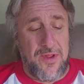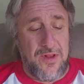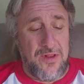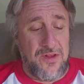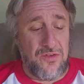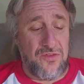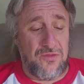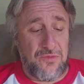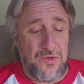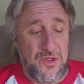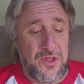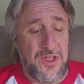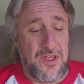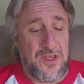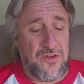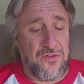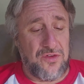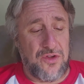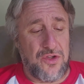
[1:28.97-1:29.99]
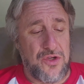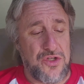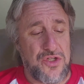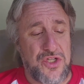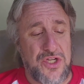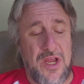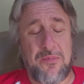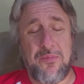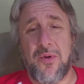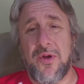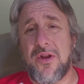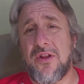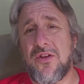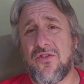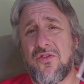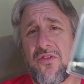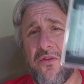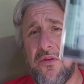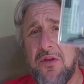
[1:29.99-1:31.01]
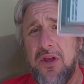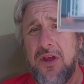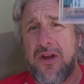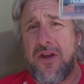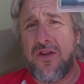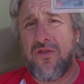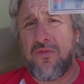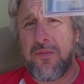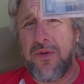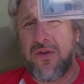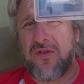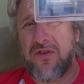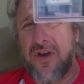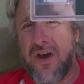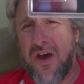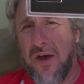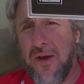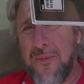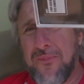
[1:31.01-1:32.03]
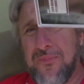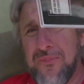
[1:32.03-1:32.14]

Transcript: And this really is in good shape, but it is miscut.